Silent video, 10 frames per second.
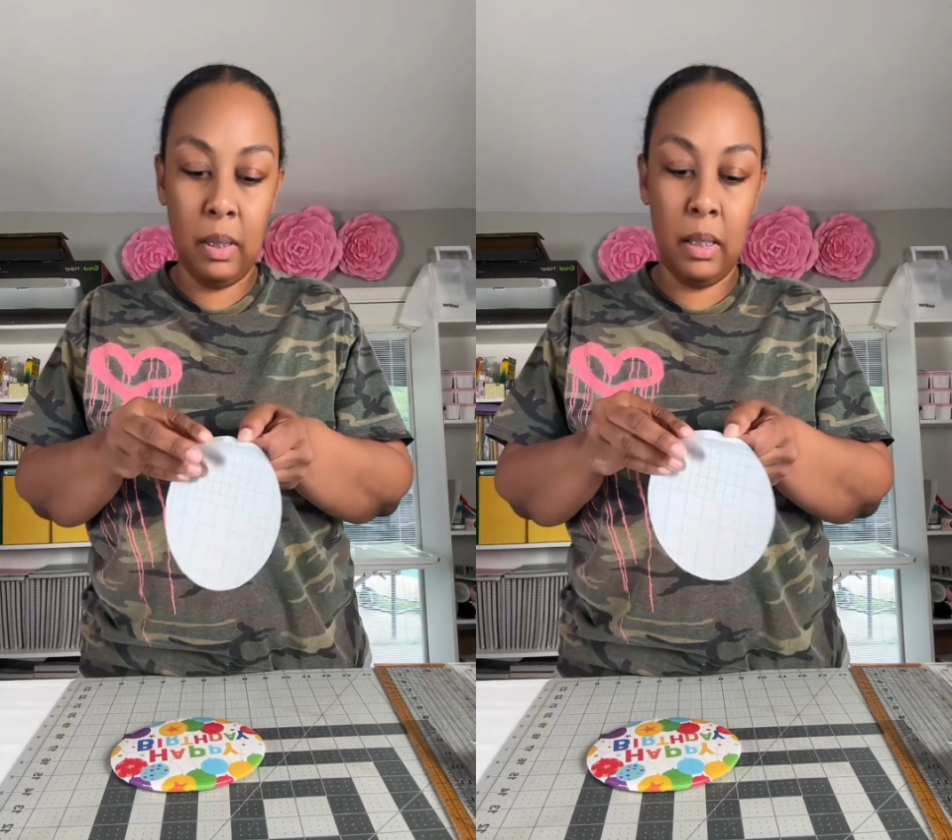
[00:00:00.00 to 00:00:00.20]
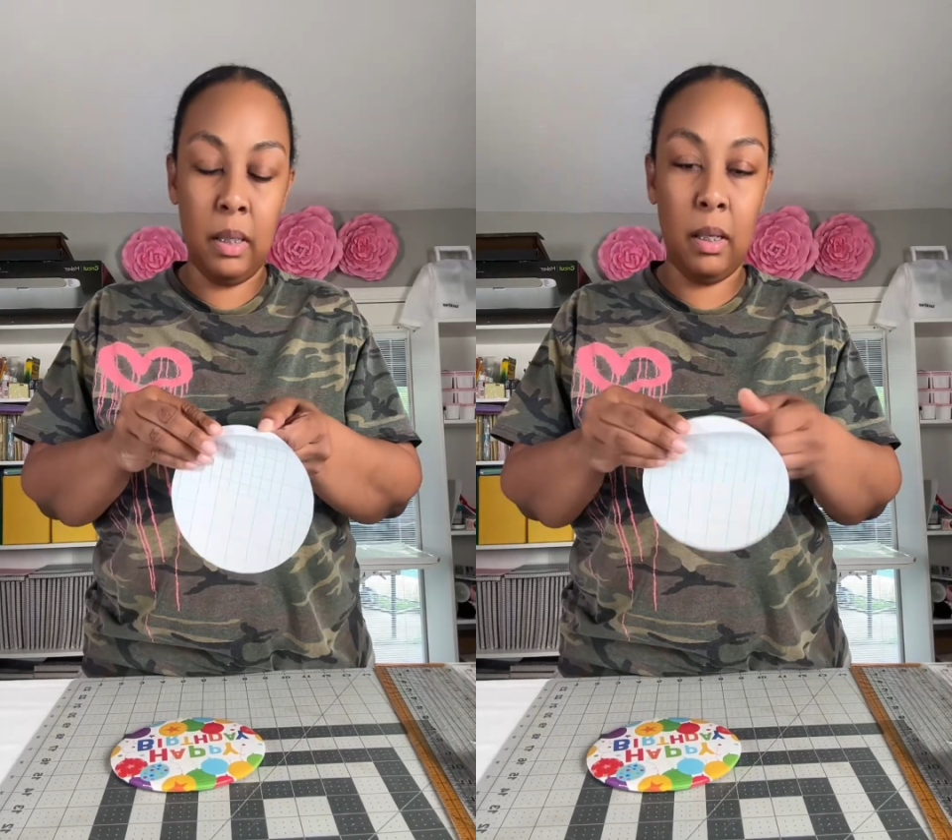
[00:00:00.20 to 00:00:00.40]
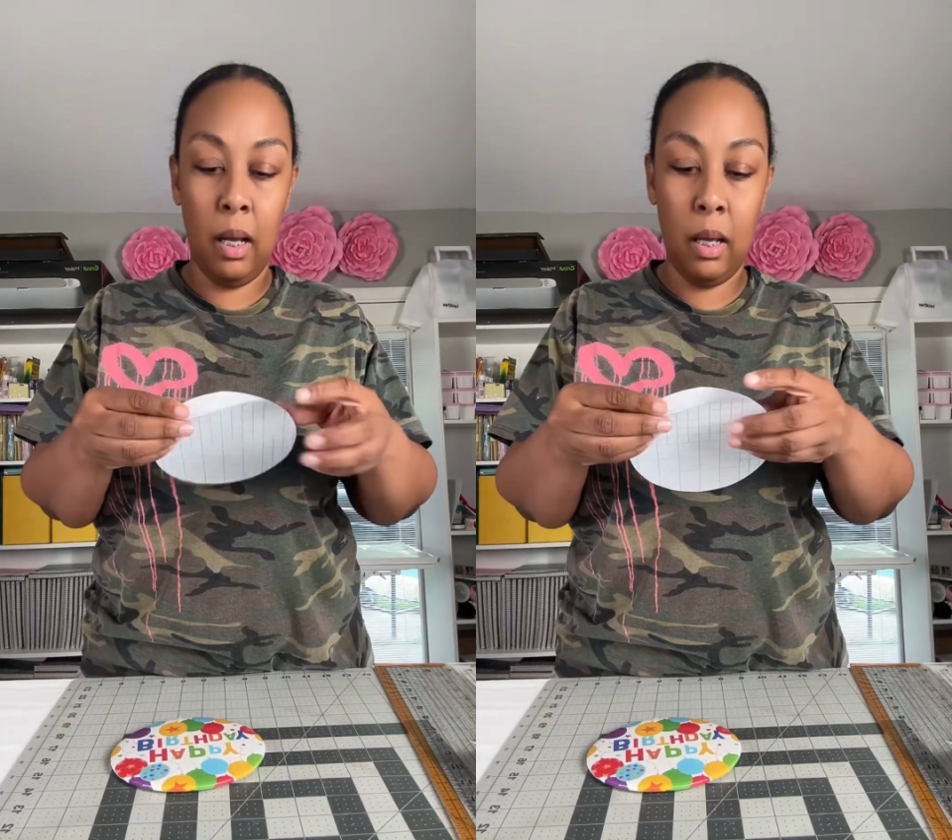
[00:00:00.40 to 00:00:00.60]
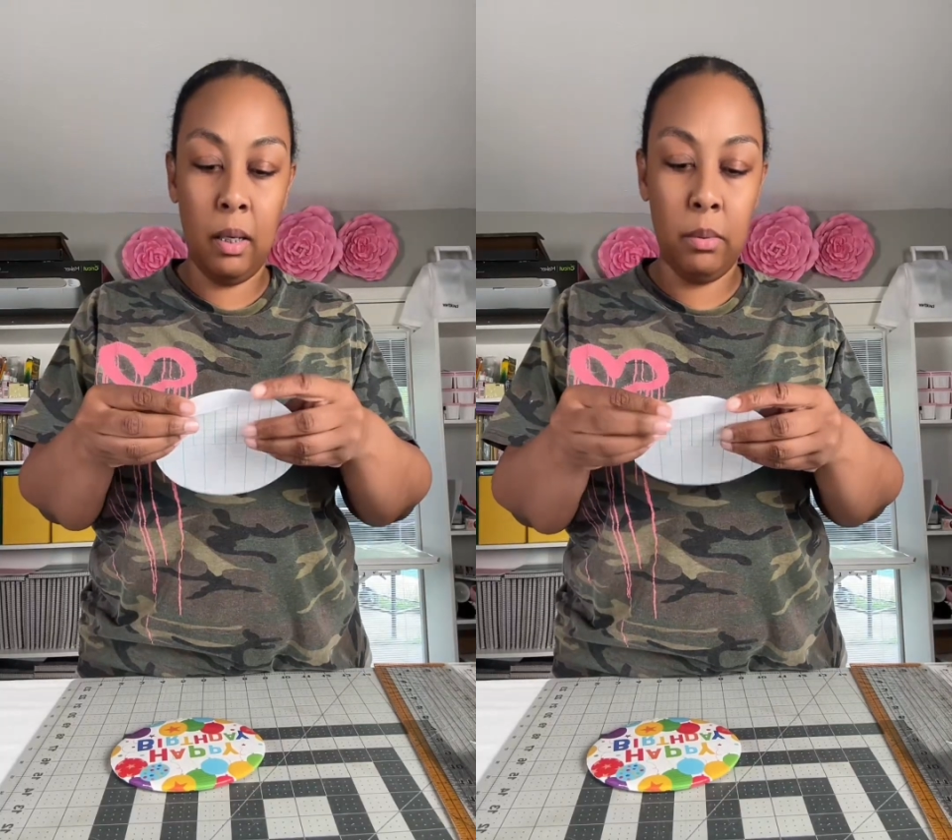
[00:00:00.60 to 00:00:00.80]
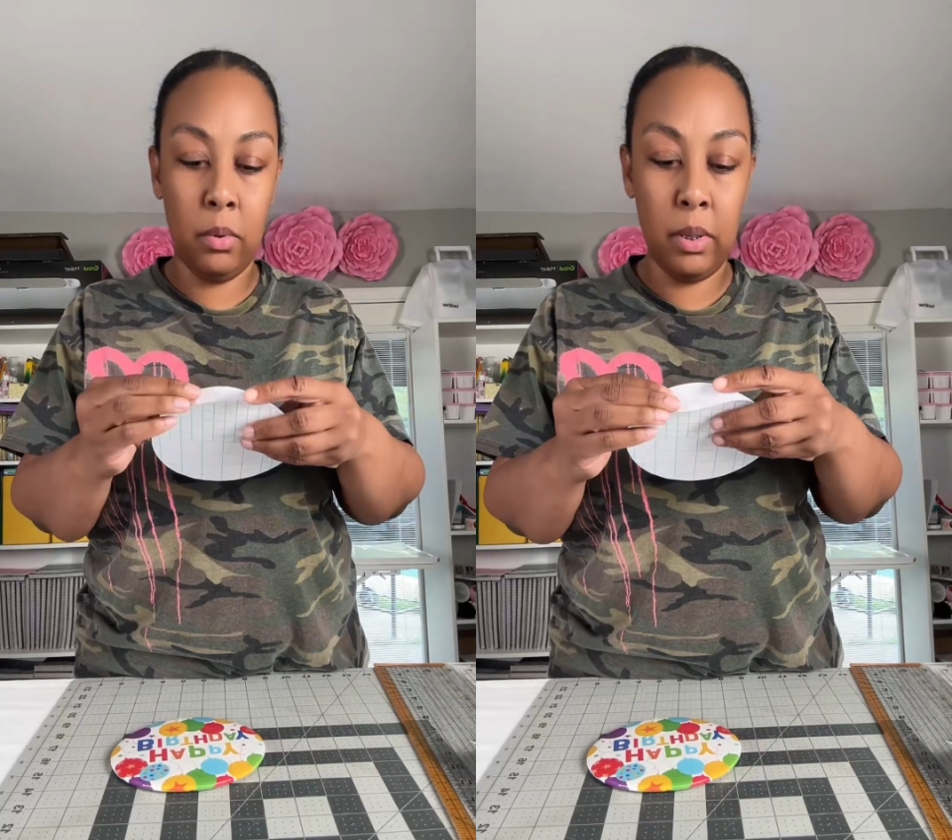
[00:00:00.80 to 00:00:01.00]
and then I
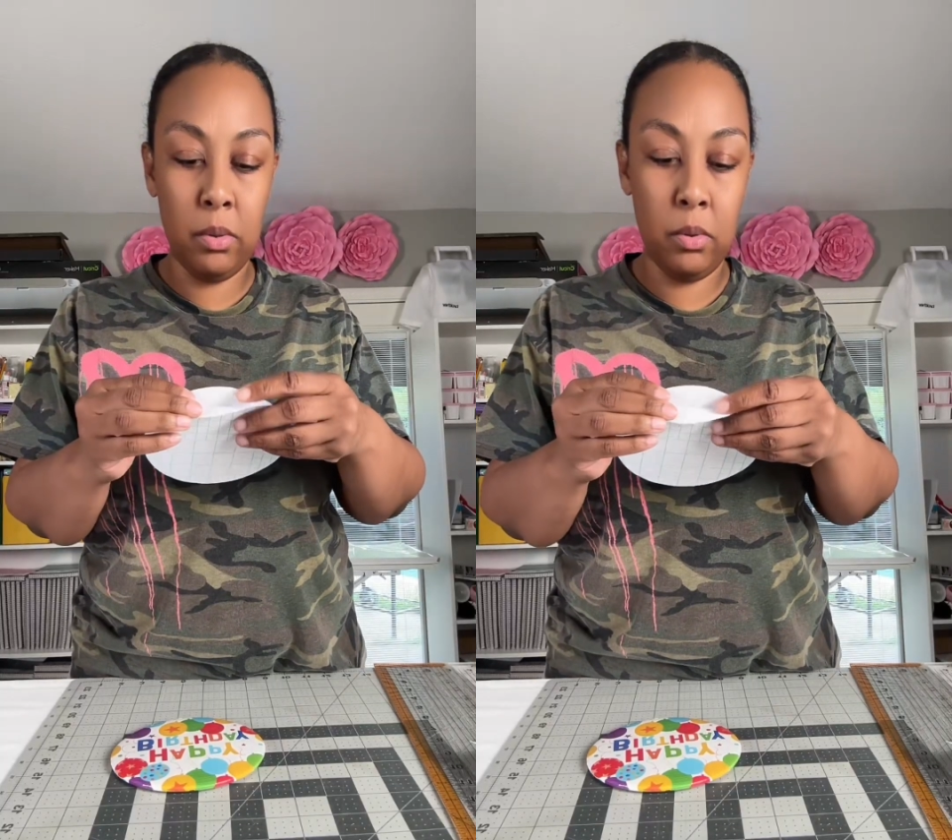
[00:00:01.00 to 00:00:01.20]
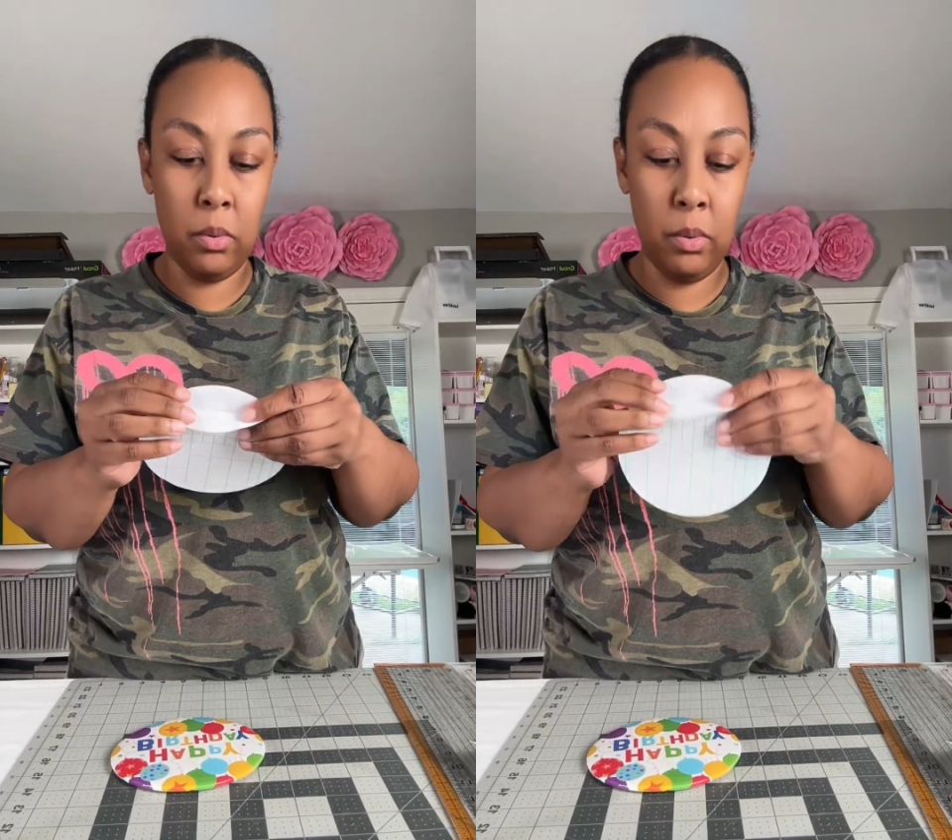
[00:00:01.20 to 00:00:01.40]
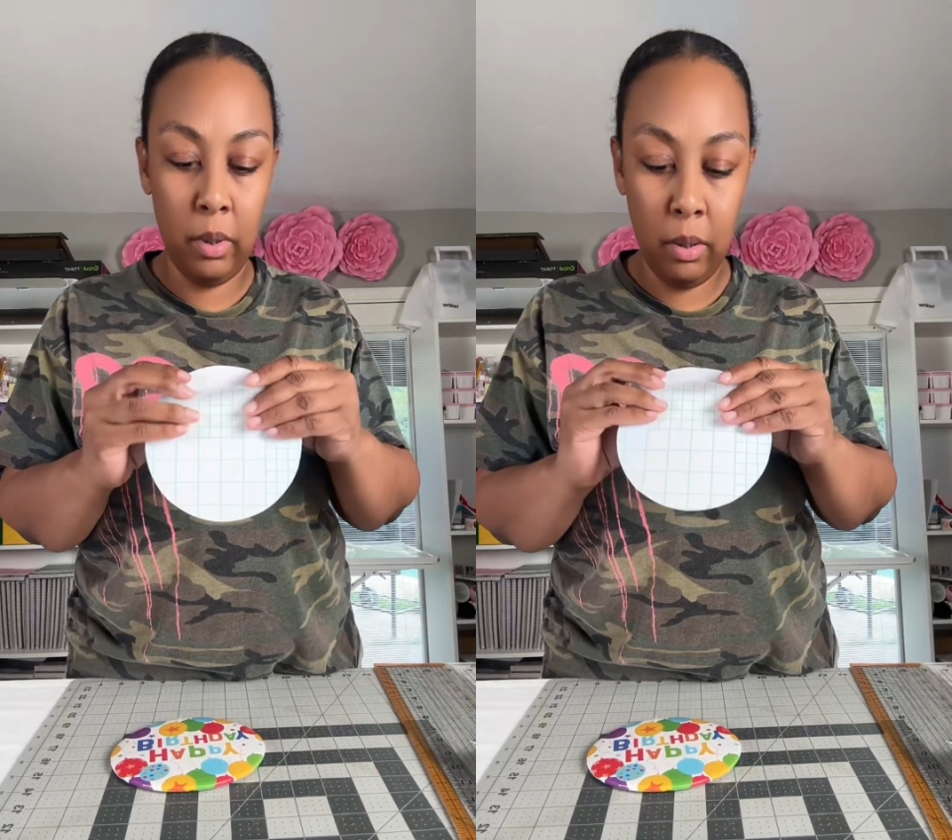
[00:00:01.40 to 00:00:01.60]
am going to